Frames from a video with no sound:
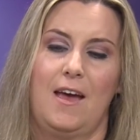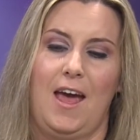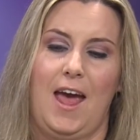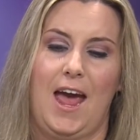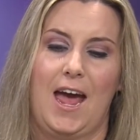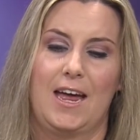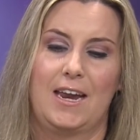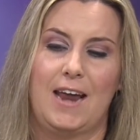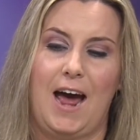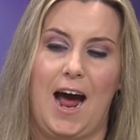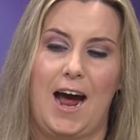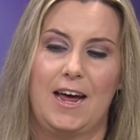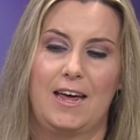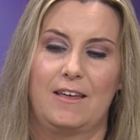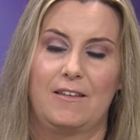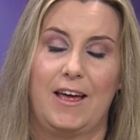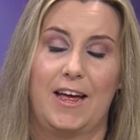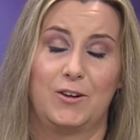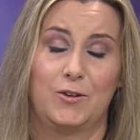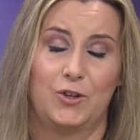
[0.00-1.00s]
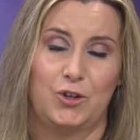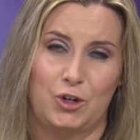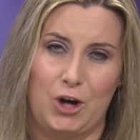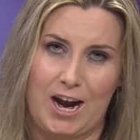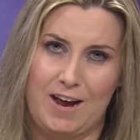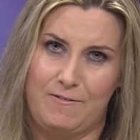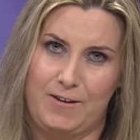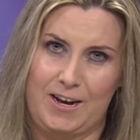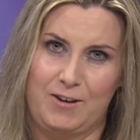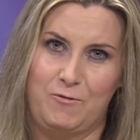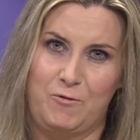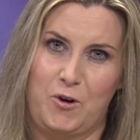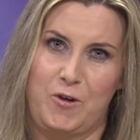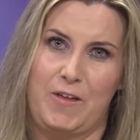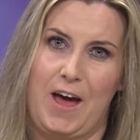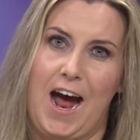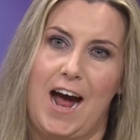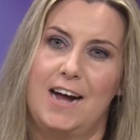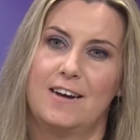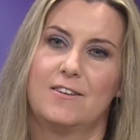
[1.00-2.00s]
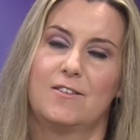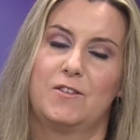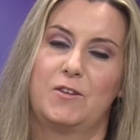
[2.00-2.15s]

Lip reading: and striving for that.